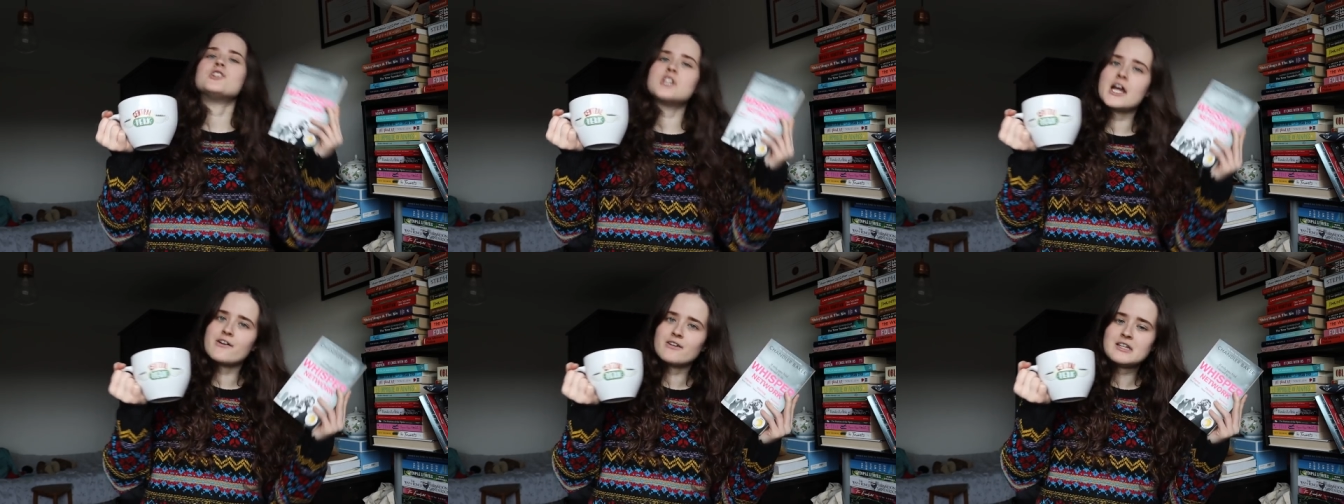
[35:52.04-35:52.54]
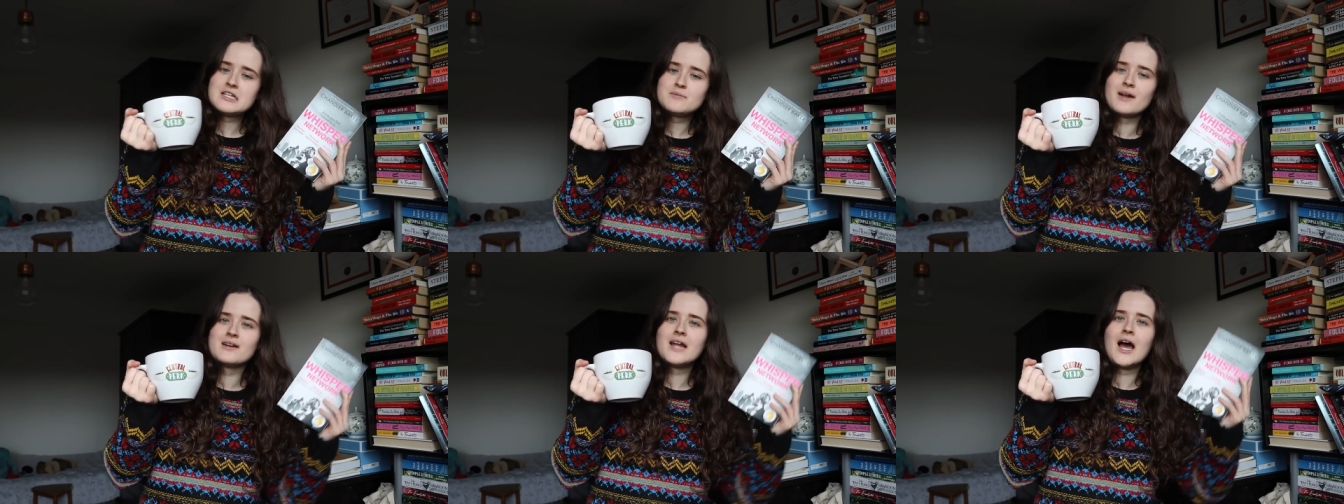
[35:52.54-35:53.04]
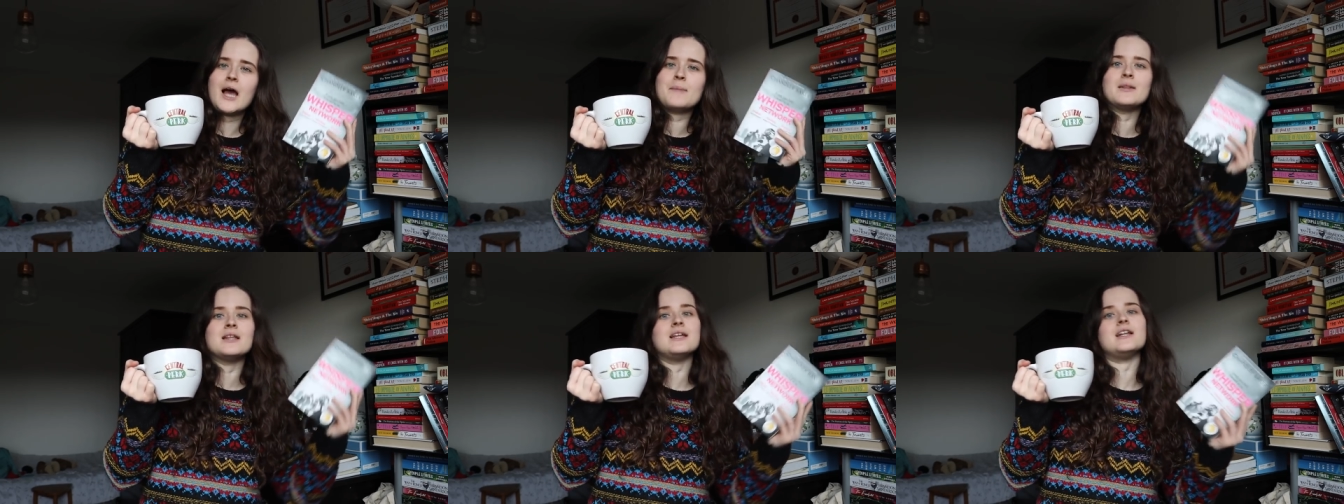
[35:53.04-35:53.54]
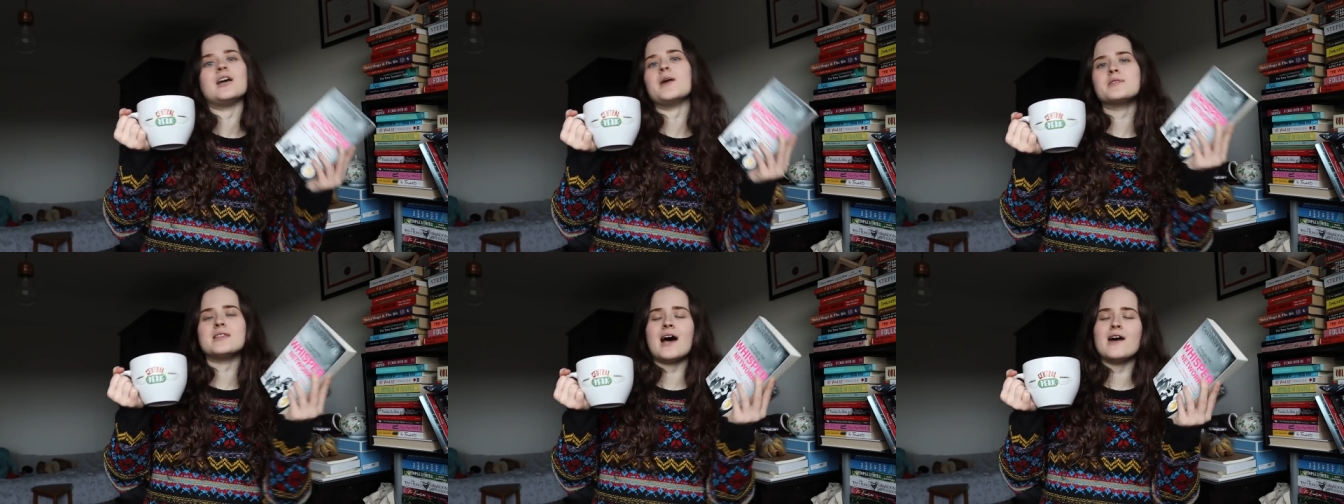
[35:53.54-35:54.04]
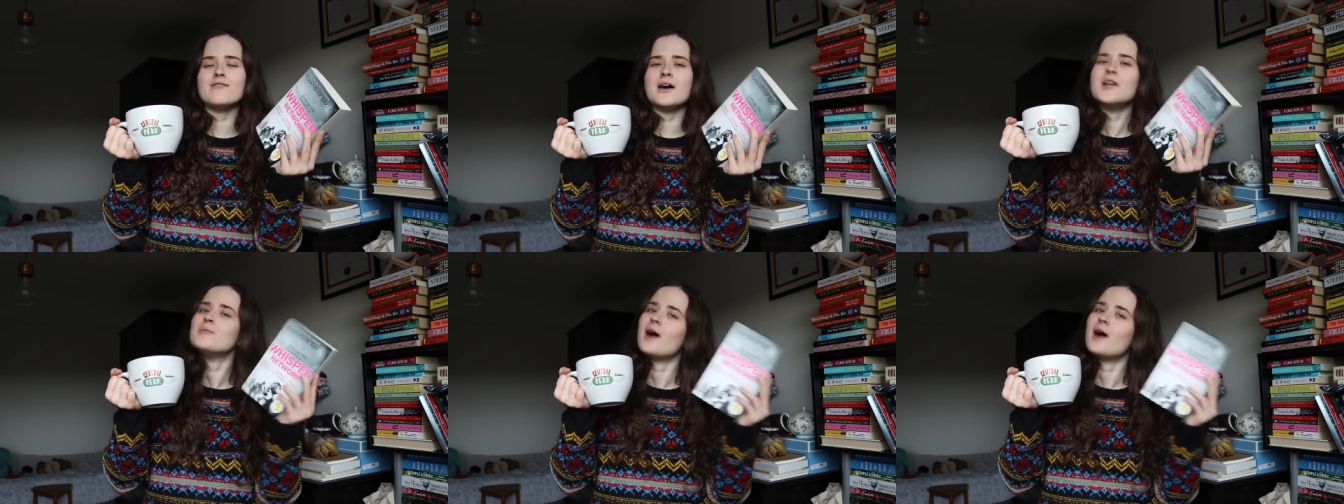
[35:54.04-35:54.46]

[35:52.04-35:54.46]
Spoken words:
generally spend time leading up to that event.